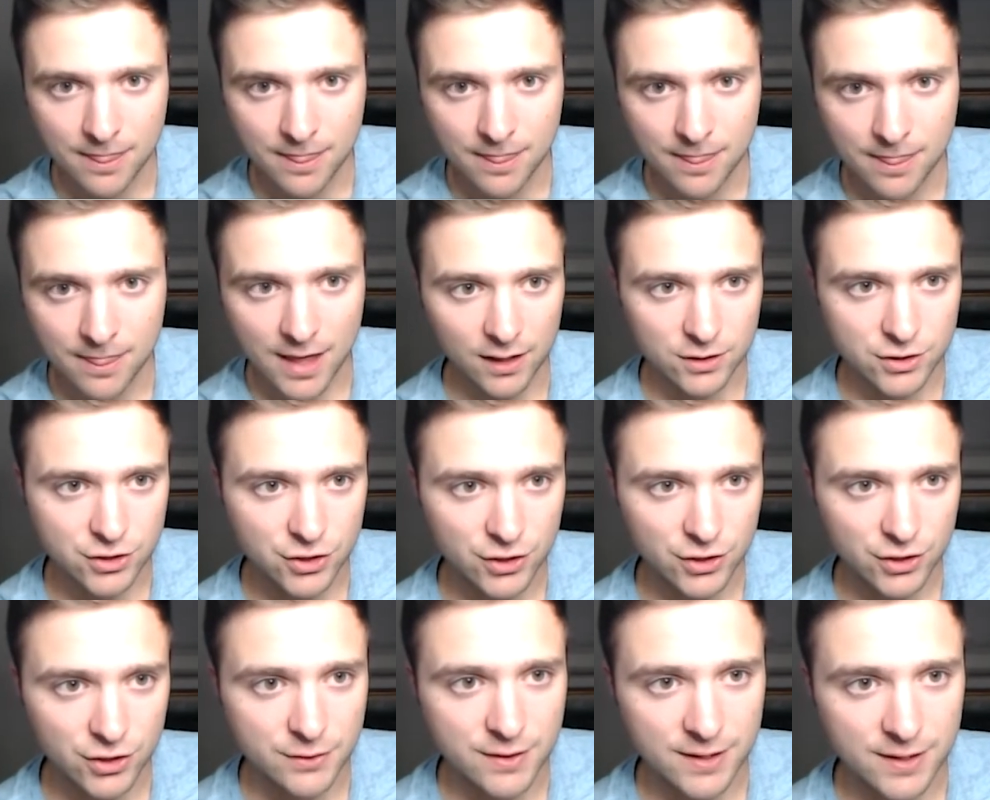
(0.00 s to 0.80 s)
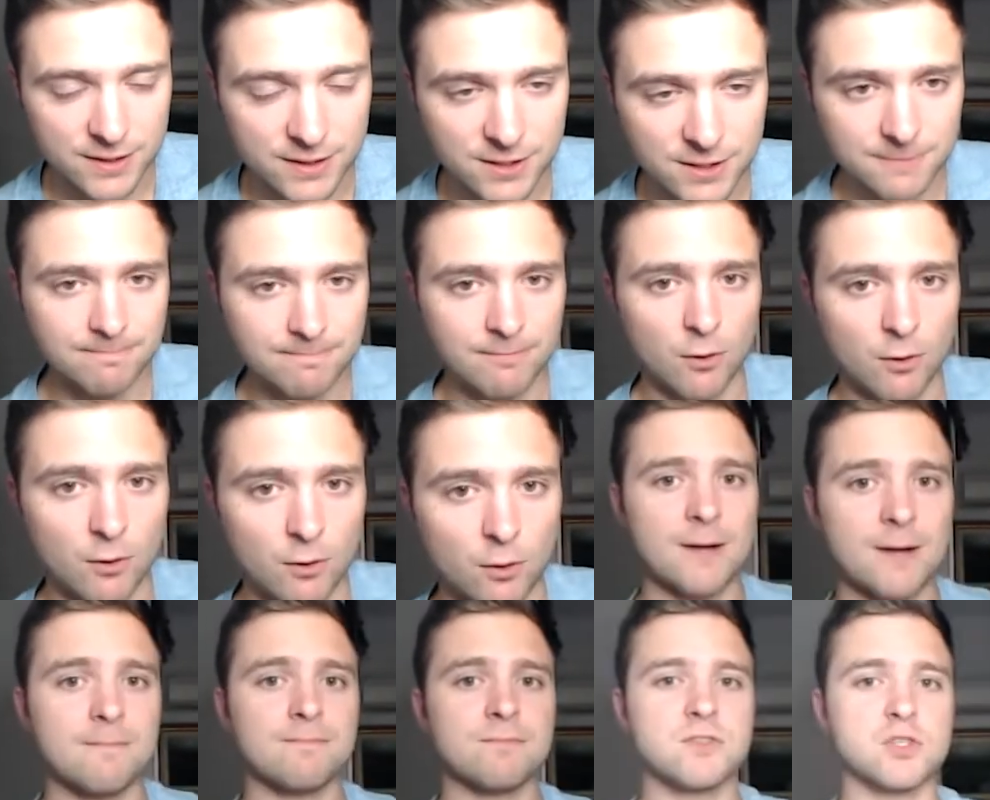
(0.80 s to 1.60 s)
and I'll show you this,
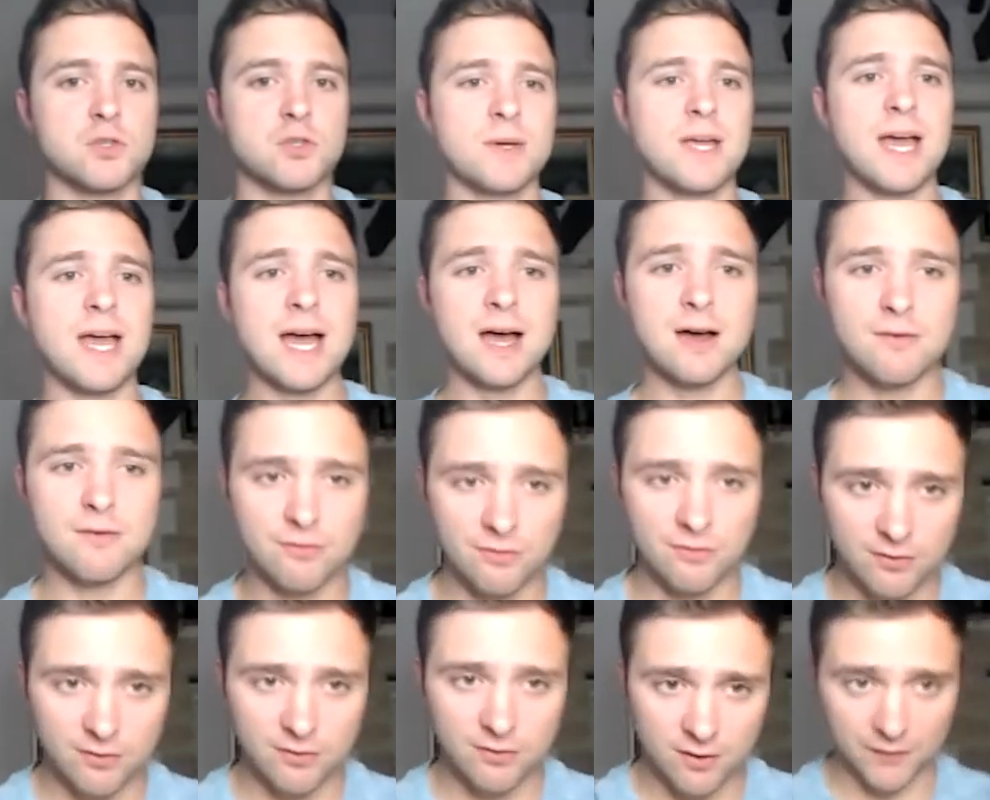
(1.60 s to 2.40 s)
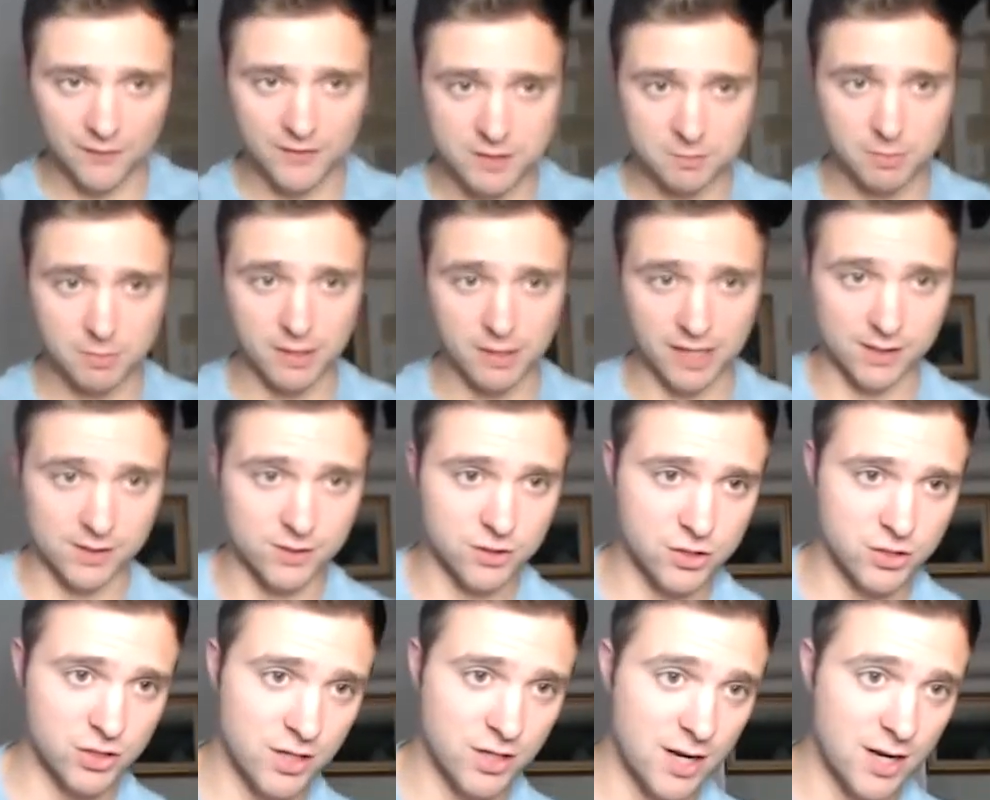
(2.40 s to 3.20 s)
okay? So we have on this
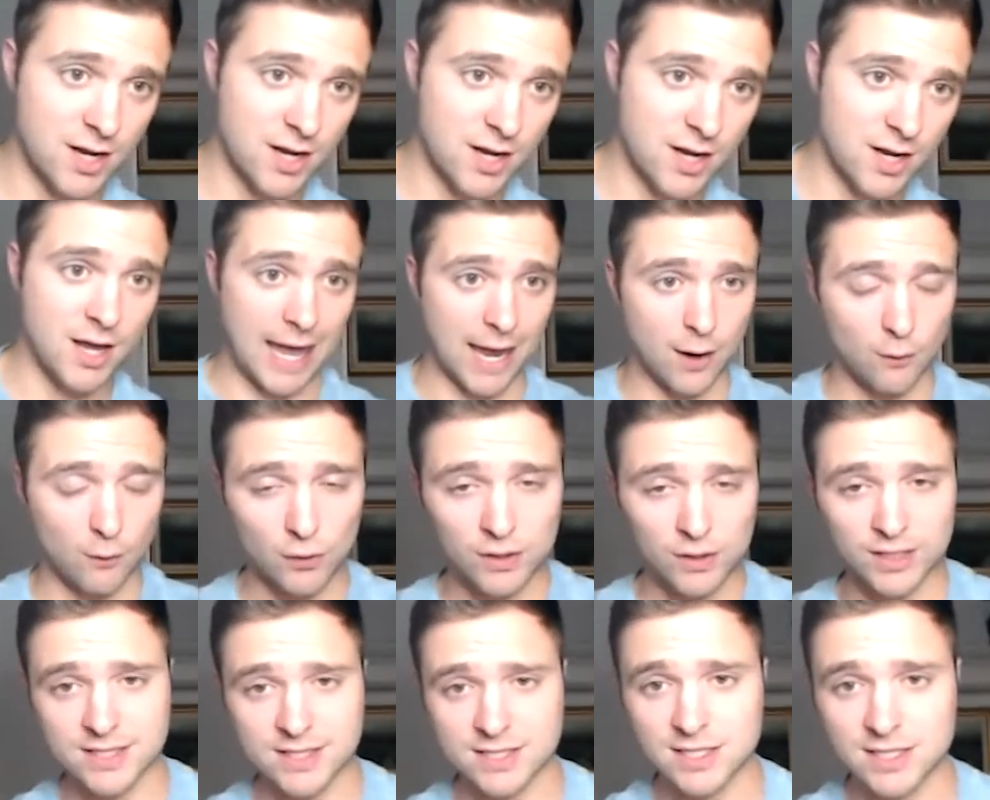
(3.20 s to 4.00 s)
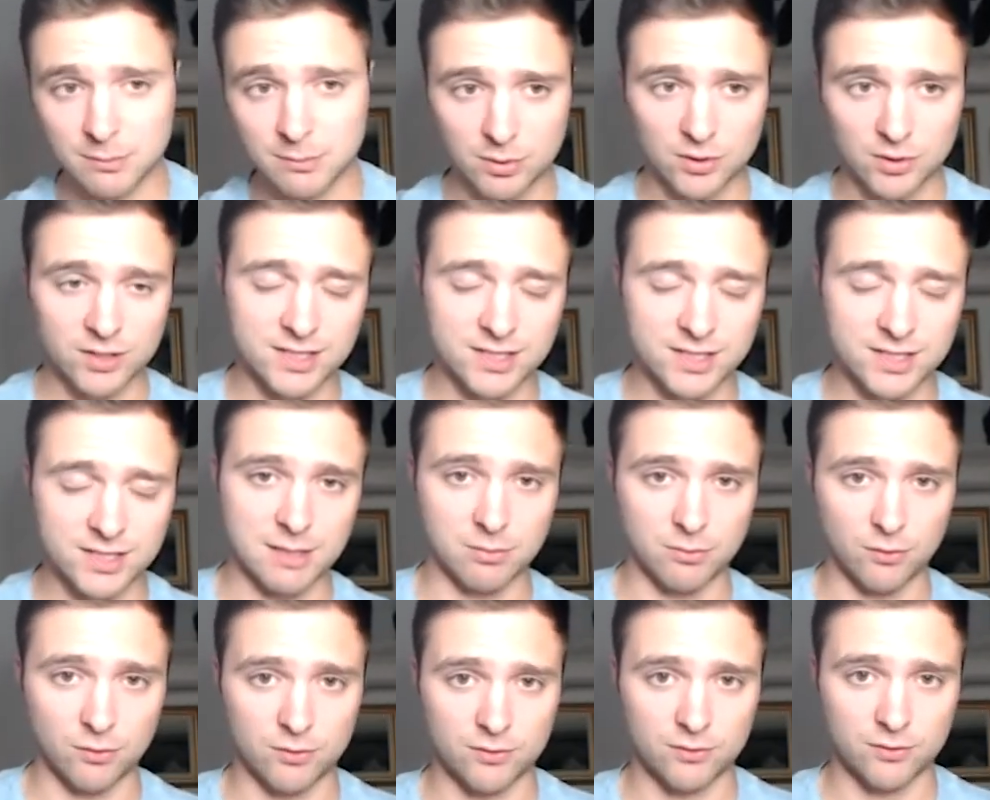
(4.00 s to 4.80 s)
page a really simple
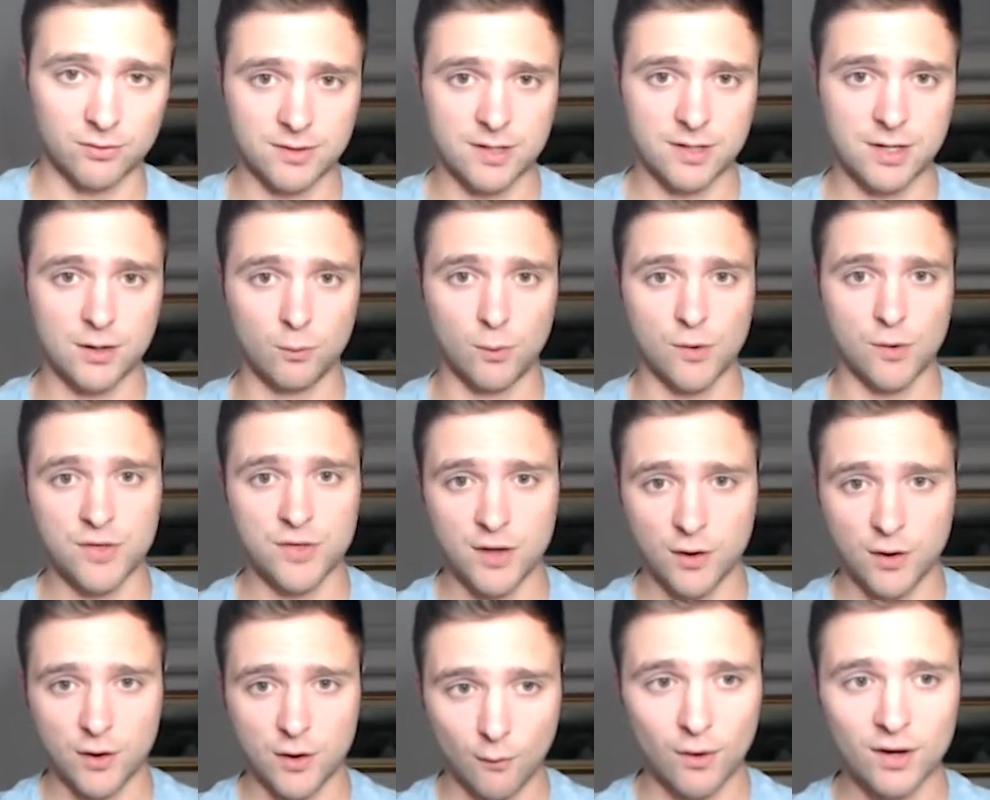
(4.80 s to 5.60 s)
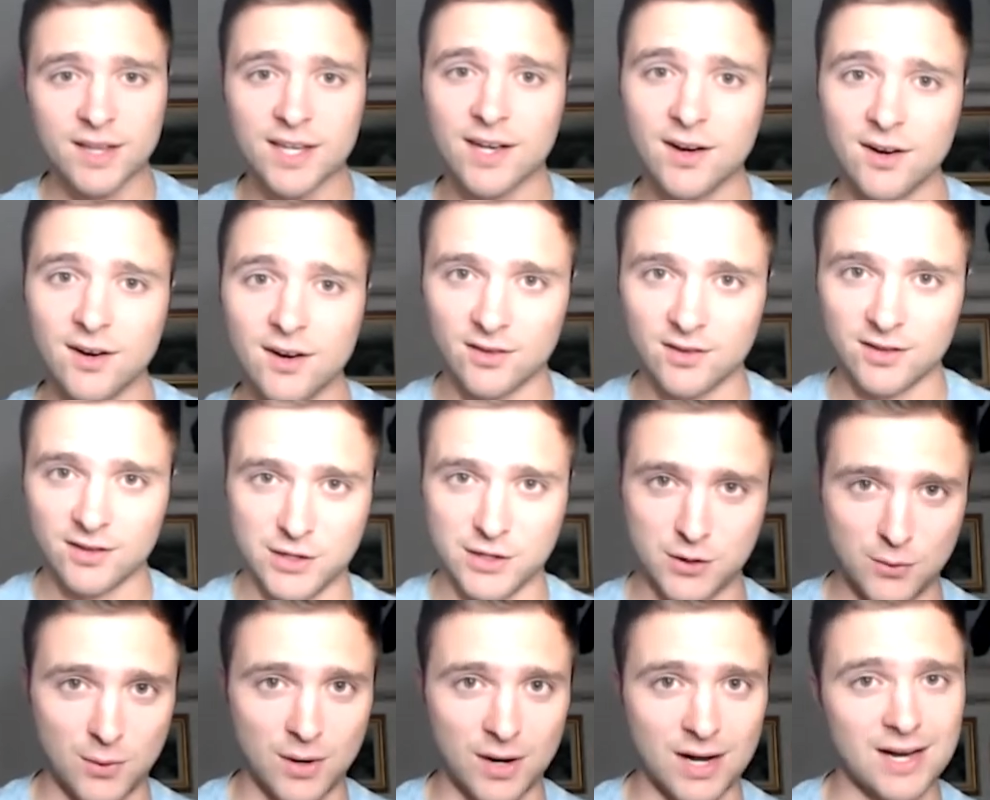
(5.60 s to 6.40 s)
example with a really
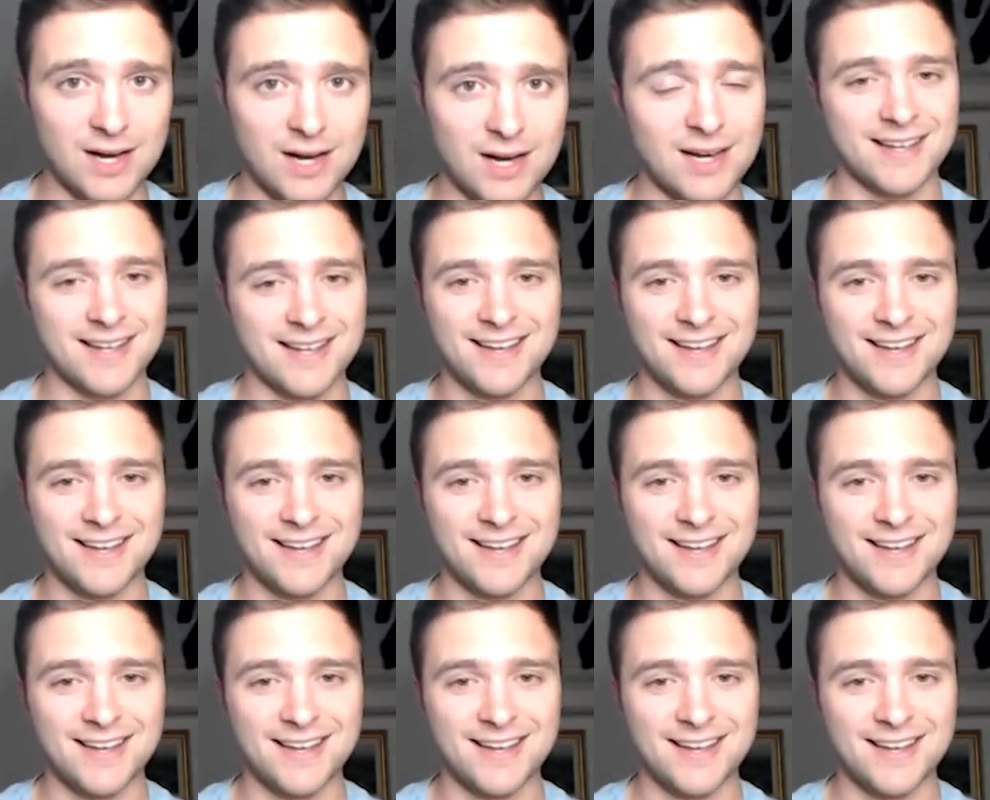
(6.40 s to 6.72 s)
ugly UI